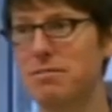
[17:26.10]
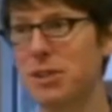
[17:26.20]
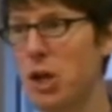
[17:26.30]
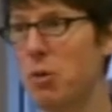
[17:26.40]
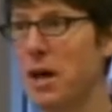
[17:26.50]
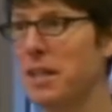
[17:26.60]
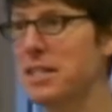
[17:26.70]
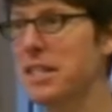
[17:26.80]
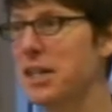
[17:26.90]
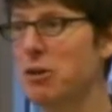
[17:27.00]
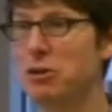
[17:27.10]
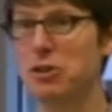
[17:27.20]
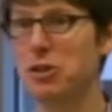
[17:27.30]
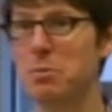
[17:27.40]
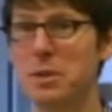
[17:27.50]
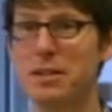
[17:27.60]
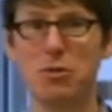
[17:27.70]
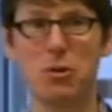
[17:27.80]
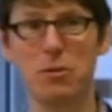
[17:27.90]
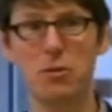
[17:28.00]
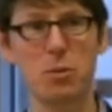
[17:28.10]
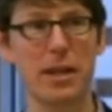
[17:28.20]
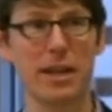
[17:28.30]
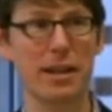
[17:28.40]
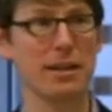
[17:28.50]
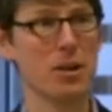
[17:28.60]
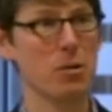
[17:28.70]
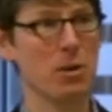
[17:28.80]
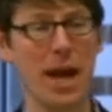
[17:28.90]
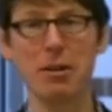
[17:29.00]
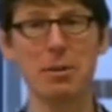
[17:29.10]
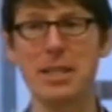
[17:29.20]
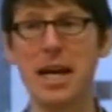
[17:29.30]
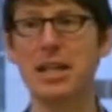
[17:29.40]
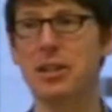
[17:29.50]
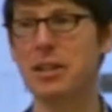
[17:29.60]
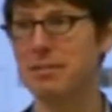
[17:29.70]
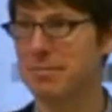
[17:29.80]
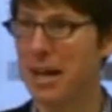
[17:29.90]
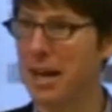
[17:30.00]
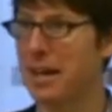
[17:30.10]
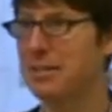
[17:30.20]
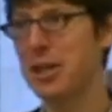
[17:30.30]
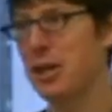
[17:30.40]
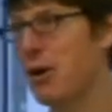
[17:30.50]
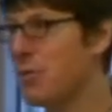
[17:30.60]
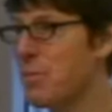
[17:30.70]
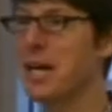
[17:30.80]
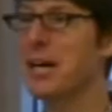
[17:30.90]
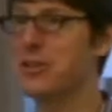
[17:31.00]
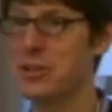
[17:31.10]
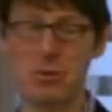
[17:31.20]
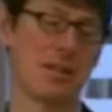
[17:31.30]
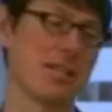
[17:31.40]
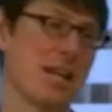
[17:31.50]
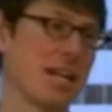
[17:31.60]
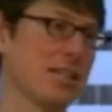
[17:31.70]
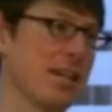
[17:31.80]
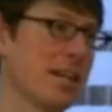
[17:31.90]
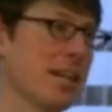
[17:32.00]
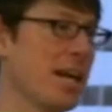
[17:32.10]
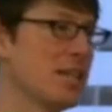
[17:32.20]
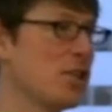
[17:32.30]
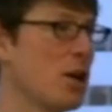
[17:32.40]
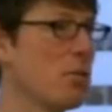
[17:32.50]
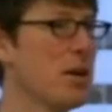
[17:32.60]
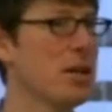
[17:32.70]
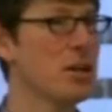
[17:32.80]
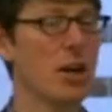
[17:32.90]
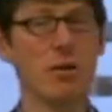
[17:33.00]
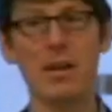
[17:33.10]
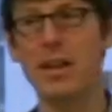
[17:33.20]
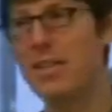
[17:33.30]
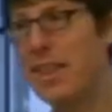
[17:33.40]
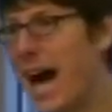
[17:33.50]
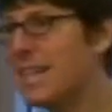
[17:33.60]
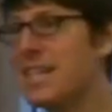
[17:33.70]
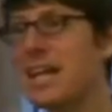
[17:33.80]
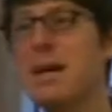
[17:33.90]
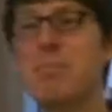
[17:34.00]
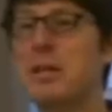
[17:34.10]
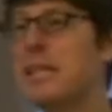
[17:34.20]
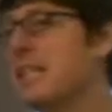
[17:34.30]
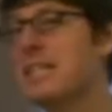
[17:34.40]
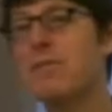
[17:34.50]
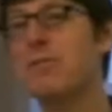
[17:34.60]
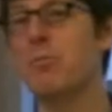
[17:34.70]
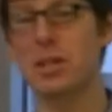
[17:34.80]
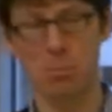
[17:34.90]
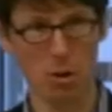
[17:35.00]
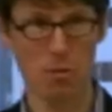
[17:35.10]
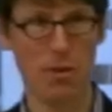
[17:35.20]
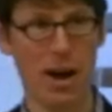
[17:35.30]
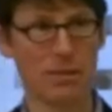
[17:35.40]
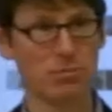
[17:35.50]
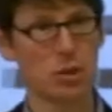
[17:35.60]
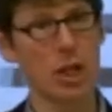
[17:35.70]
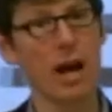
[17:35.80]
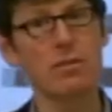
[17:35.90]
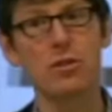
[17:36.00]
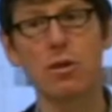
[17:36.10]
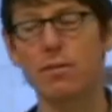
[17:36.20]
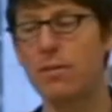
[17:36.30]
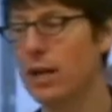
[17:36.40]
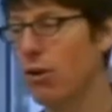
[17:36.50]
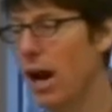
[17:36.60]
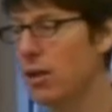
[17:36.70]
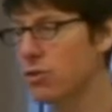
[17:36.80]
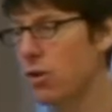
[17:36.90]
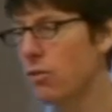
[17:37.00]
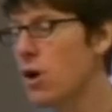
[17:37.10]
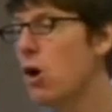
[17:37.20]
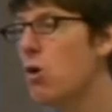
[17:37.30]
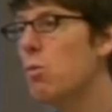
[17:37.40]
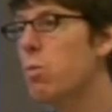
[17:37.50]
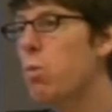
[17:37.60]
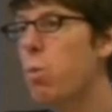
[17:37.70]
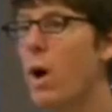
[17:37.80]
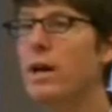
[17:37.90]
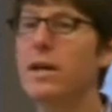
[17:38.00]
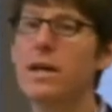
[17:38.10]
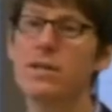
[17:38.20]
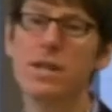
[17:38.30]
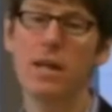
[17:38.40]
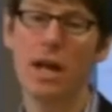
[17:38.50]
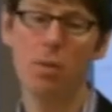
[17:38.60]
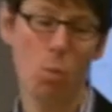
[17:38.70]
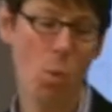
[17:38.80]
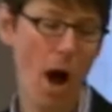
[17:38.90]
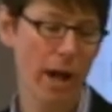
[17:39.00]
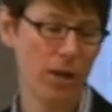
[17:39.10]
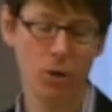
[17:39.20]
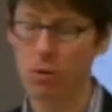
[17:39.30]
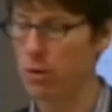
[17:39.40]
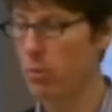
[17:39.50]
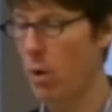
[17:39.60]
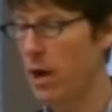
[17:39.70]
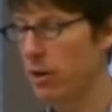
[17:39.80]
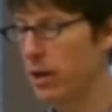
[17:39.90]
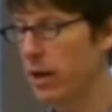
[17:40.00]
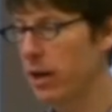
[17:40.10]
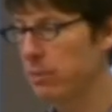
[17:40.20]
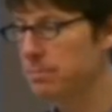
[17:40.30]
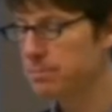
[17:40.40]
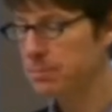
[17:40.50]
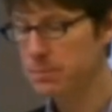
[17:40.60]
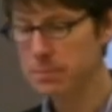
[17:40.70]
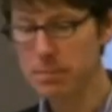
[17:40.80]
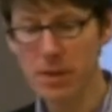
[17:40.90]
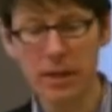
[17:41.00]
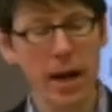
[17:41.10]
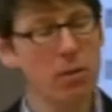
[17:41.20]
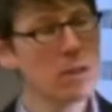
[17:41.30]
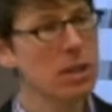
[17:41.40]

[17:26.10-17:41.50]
you know, why the CEOs shouldn't be sort of tweeting without limitation and, you know, everybody else in the organization. And, and so, you know, that is a completely different risk profile. So you have to sort of figure out sort of what it is and, and why, you're, why you're here. Now,